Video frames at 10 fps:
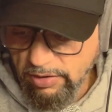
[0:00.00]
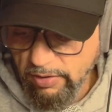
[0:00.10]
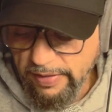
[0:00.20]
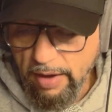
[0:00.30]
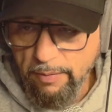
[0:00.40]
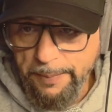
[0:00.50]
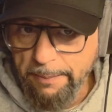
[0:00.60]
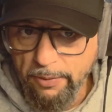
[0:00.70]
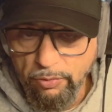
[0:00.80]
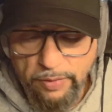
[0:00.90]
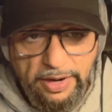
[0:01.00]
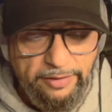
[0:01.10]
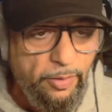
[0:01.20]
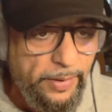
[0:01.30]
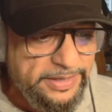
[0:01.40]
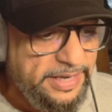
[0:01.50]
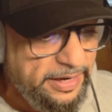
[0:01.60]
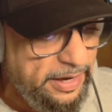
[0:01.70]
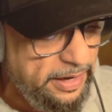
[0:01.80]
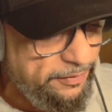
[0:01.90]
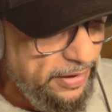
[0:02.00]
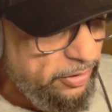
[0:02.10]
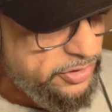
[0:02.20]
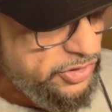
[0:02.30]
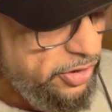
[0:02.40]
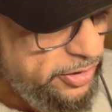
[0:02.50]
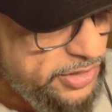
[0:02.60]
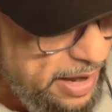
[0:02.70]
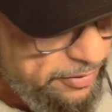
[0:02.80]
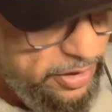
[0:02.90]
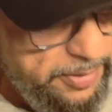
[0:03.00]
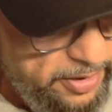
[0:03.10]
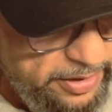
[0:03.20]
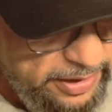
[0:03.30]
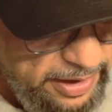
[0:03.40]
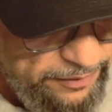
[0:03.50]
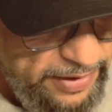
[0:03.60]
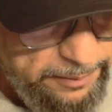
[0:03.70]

that, people are realizing, wait a second, if I go to church, I have a community. If I